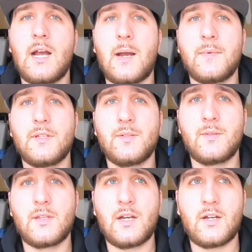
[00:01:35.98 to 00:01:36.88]
I'm gonna
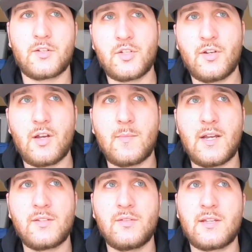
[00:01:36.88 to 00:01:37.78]
do, show y'all my
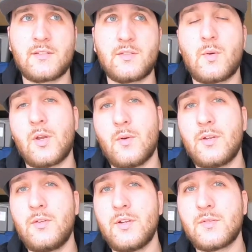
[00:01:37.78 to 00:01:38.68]
2021
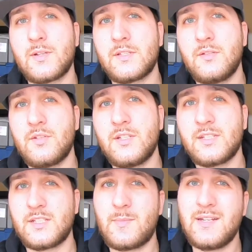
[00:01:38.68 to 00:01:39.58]
New Year's resolutions.
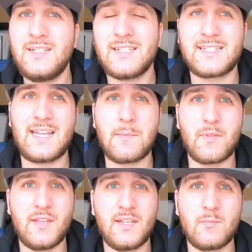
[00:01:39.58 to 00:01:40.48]
And it's basically the same
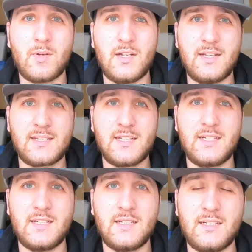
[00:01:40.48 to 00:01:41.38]
thing, but it's
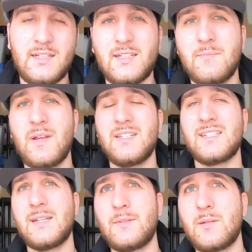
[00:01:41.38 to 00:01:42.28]
kinda, basically
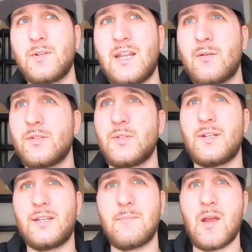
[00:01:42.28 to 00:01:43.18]
the same thing, but now we're doing
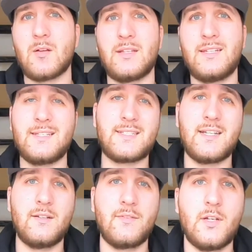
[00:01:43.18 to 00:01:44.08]
it in Maryland instead
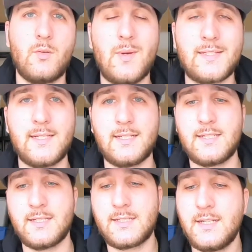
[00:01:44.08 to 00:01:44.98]
of, you know, West
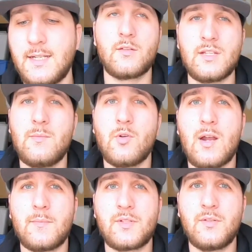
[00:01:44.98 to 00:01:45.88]
Texas. There's a lot more
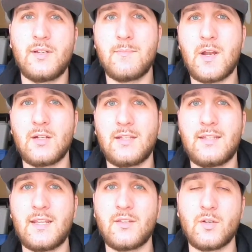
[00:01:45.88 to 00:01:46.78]
opportunity in
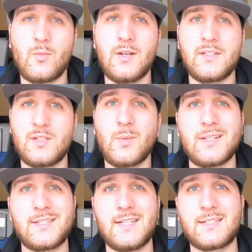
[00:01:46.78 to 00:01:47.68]
Maryland than there was in
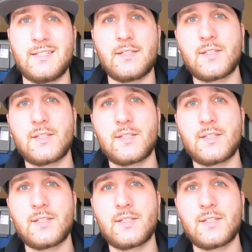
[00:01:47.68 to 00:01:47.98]
West Texas.